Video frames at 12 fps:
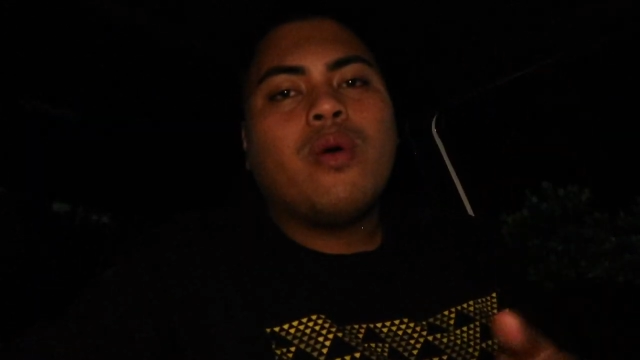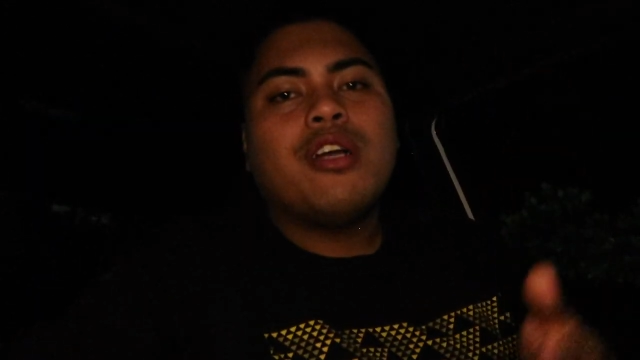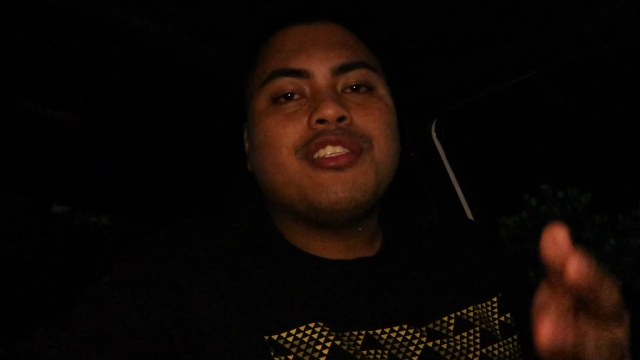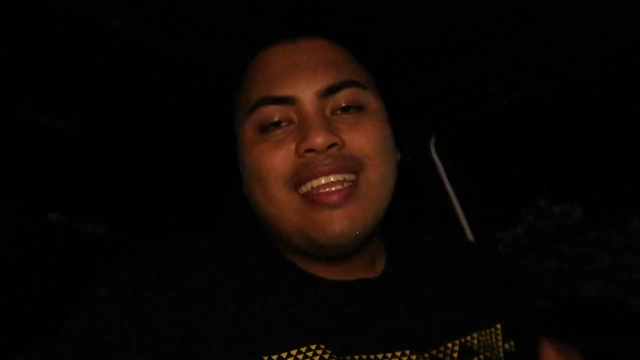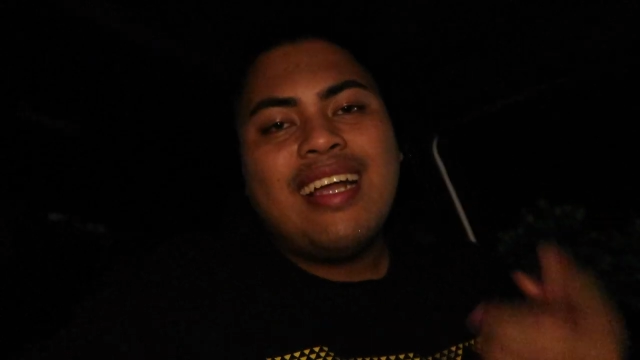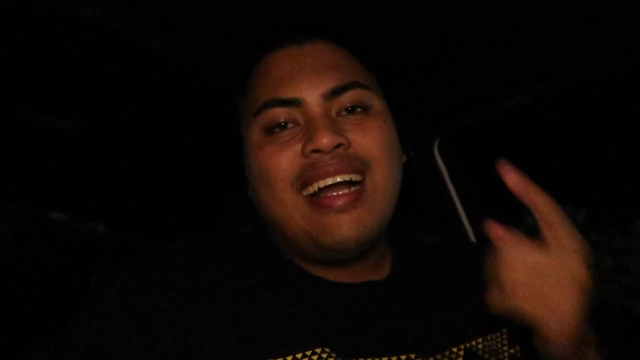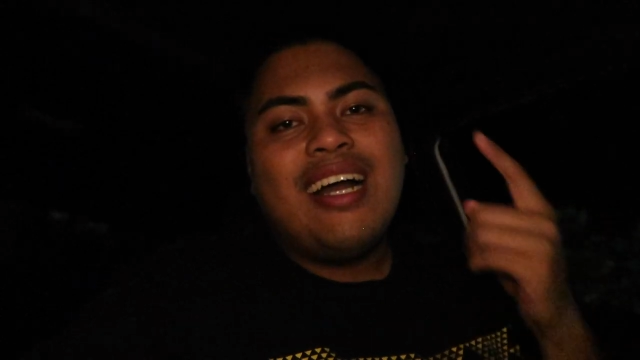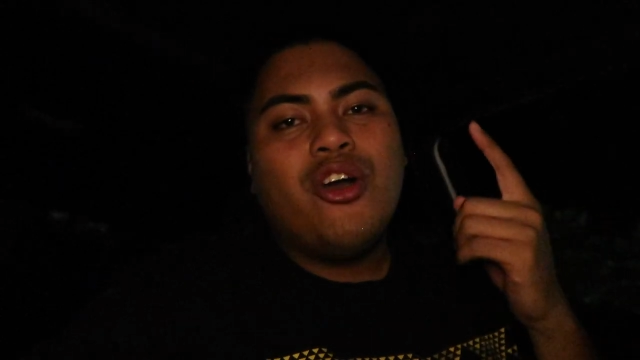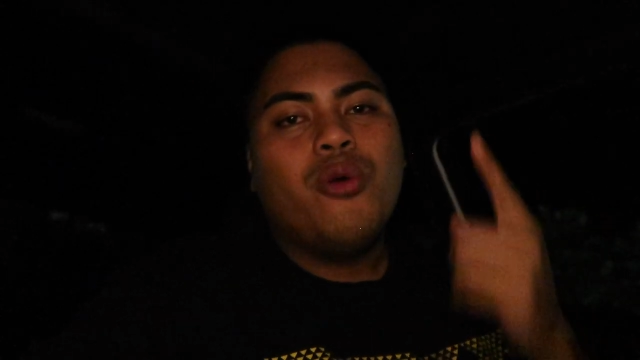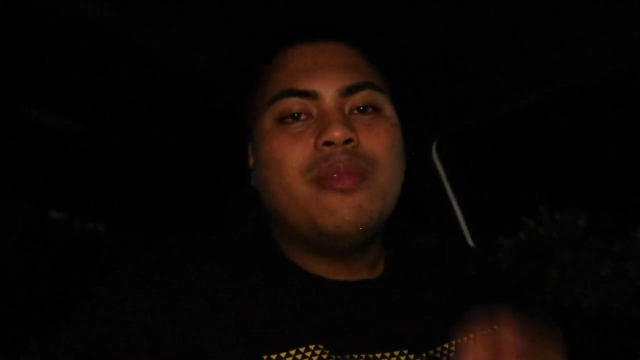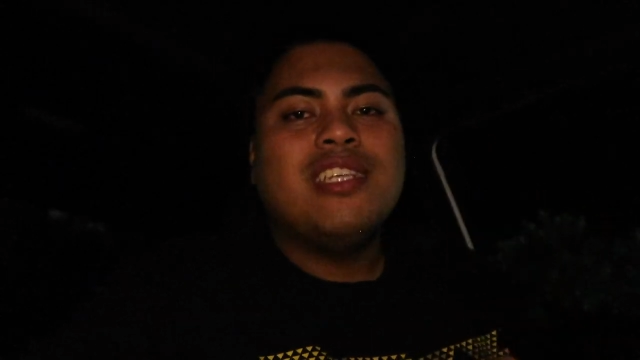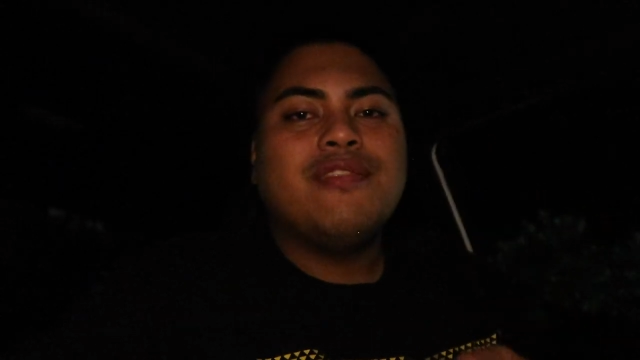watching. I
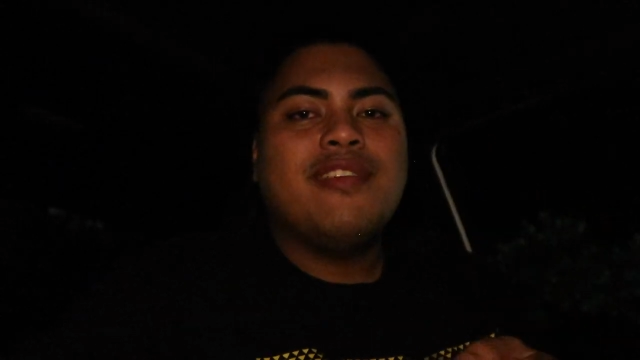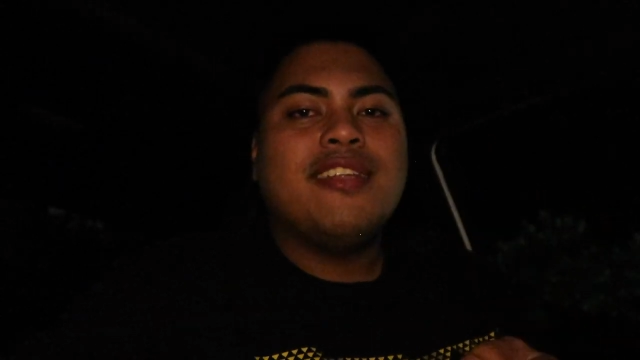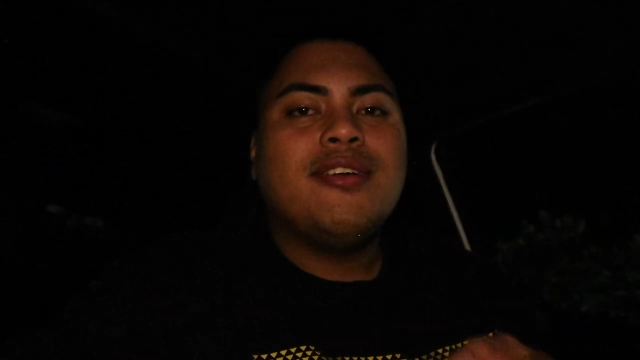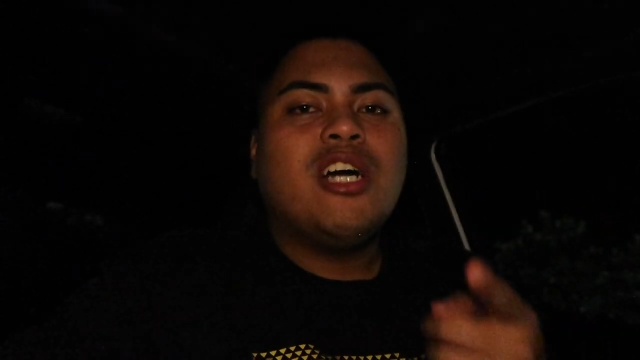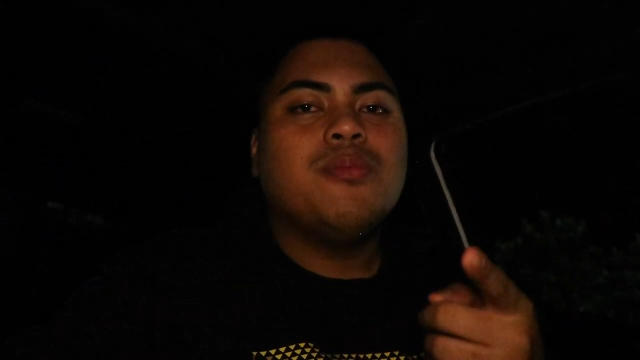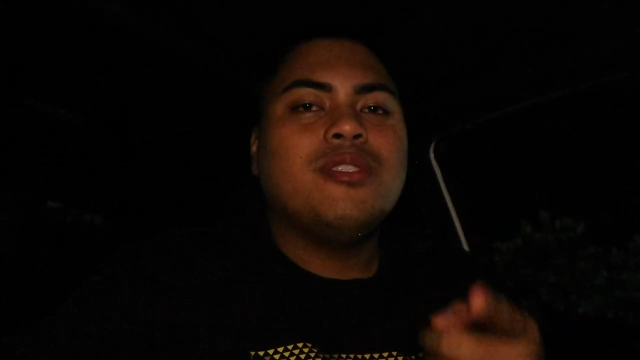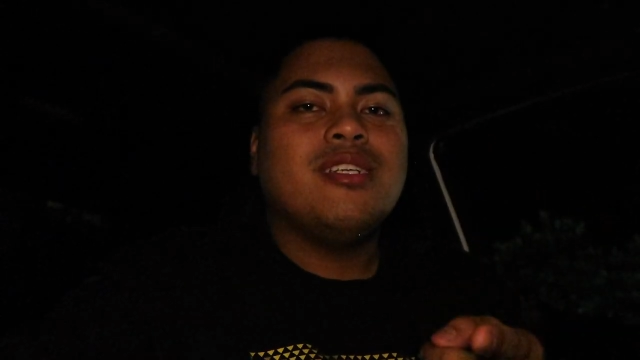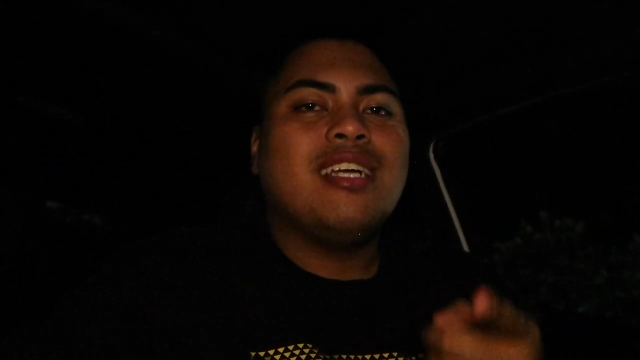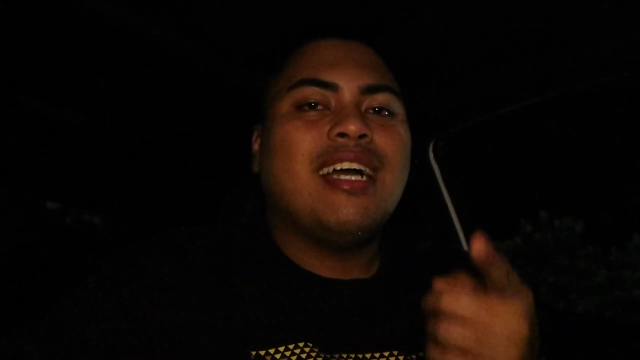hope this video helps you